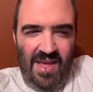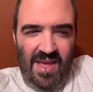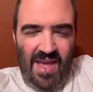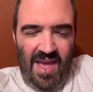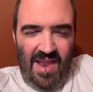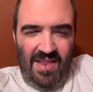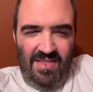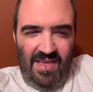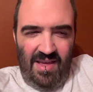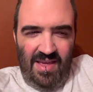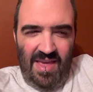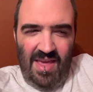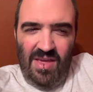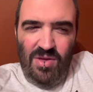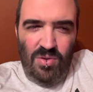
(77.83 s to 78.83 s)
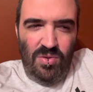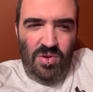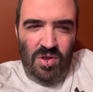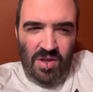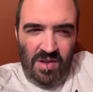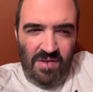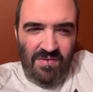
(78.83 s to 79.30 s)
And it's like, you
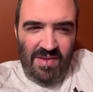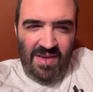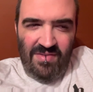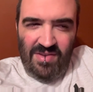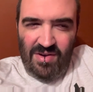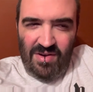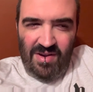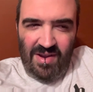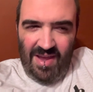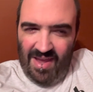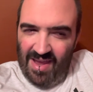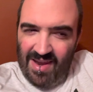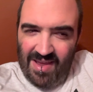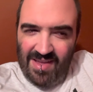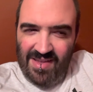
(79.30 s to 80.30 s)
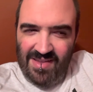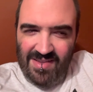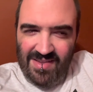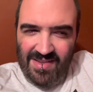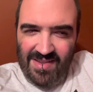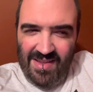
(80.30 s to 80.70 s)
could have given her Hannah.